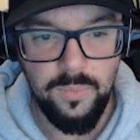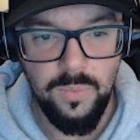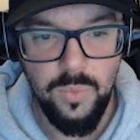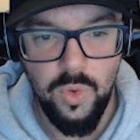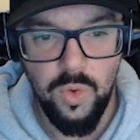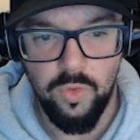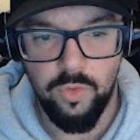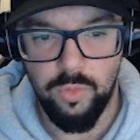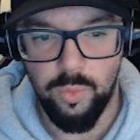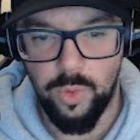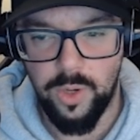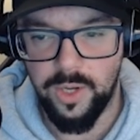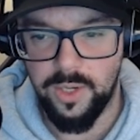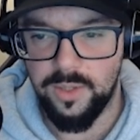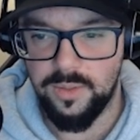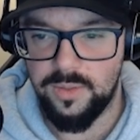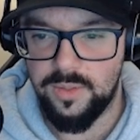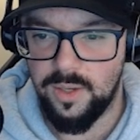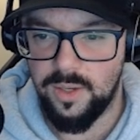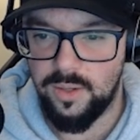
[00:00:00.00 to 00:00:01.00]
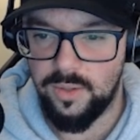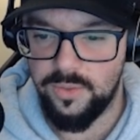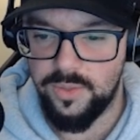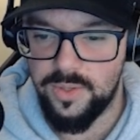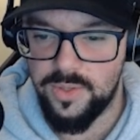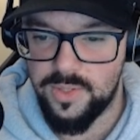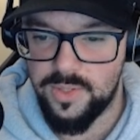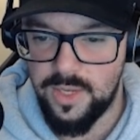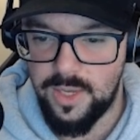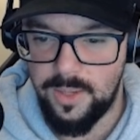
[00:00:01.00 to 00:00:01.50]
from what I can tell,
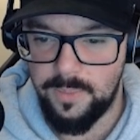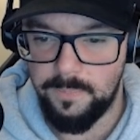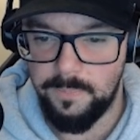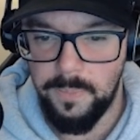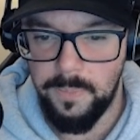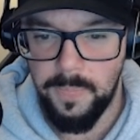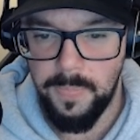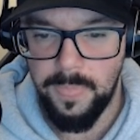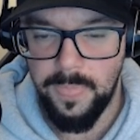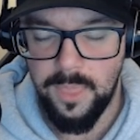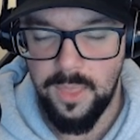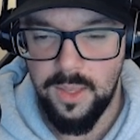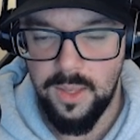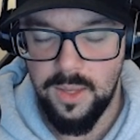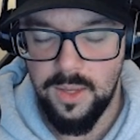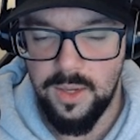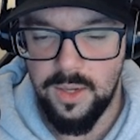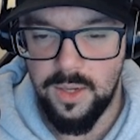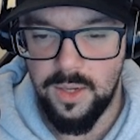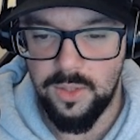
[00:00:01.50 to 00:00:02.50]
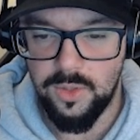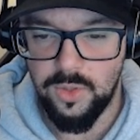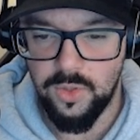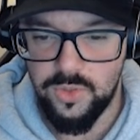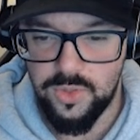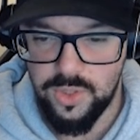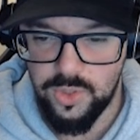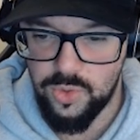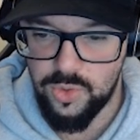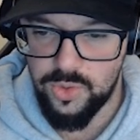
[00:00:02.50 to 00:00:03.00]
this game looks
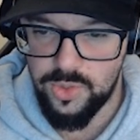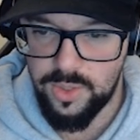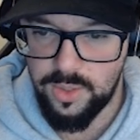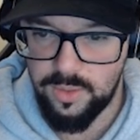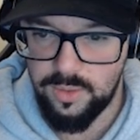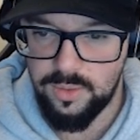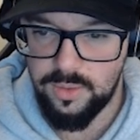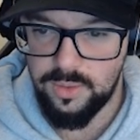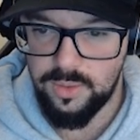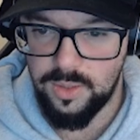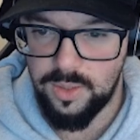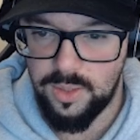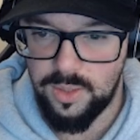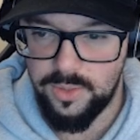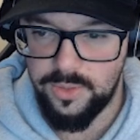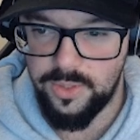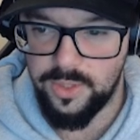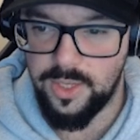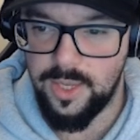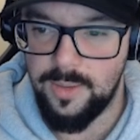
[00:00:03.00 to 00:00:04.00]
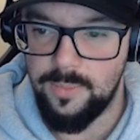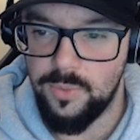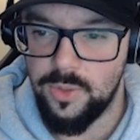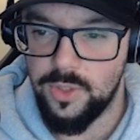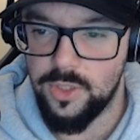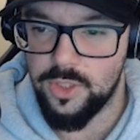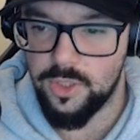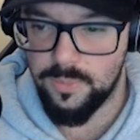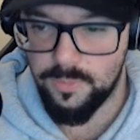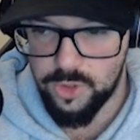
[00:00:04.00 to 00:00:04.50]
interesting. The game
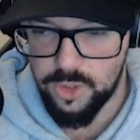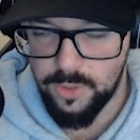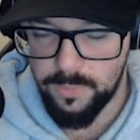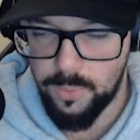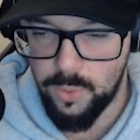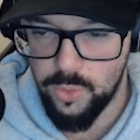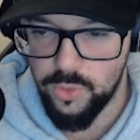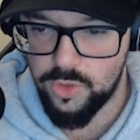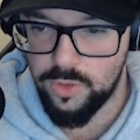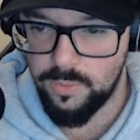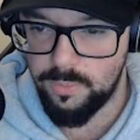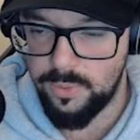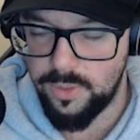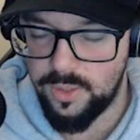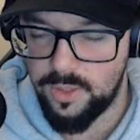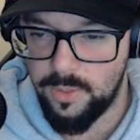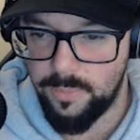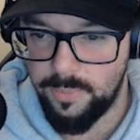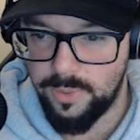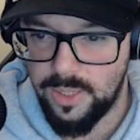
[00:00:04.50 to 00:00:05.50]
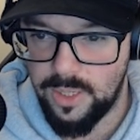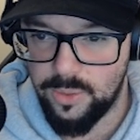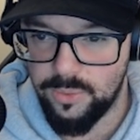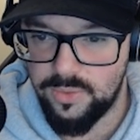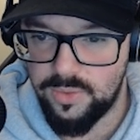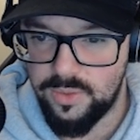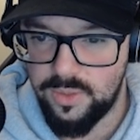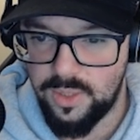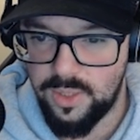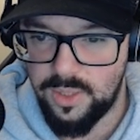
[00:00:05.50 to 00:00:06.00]
is supposedly coming
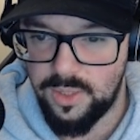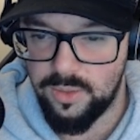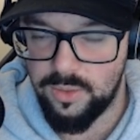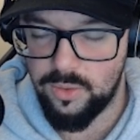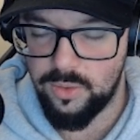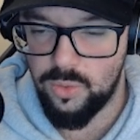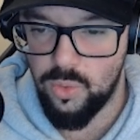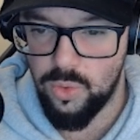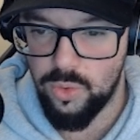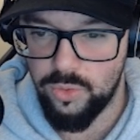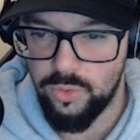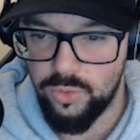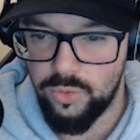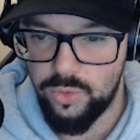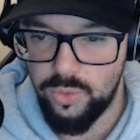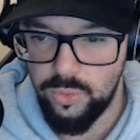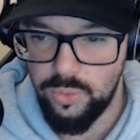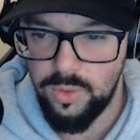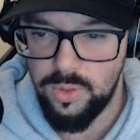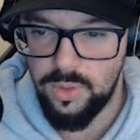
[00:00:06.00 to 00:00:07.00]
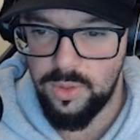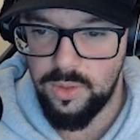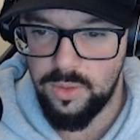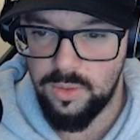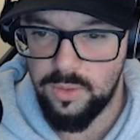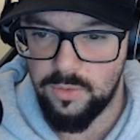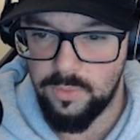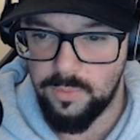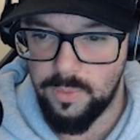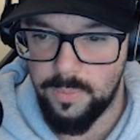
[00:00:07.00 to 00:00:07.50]
out in Q2,
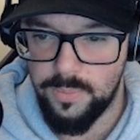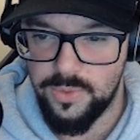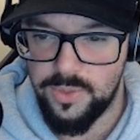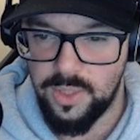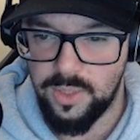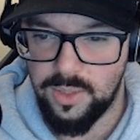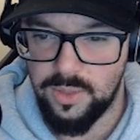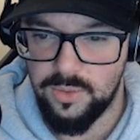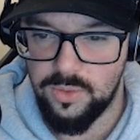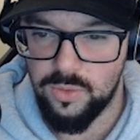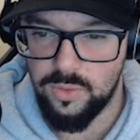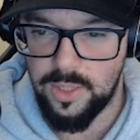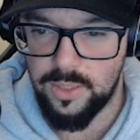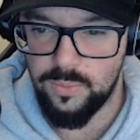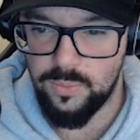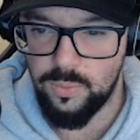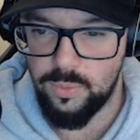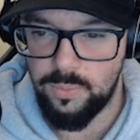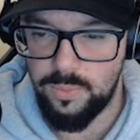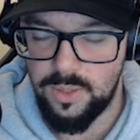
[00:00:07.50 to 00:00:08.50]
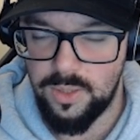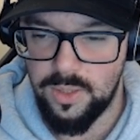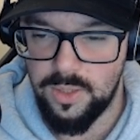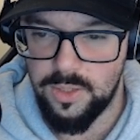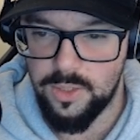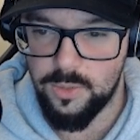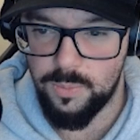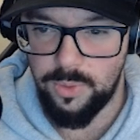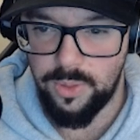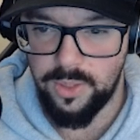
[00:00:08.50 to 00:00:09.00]
if I'm not mistaken. So that would be
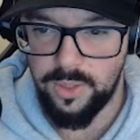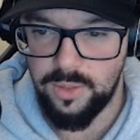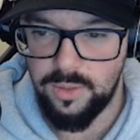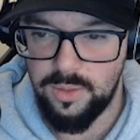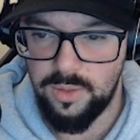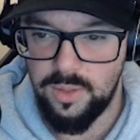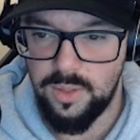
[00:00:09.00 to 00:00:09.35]
spring,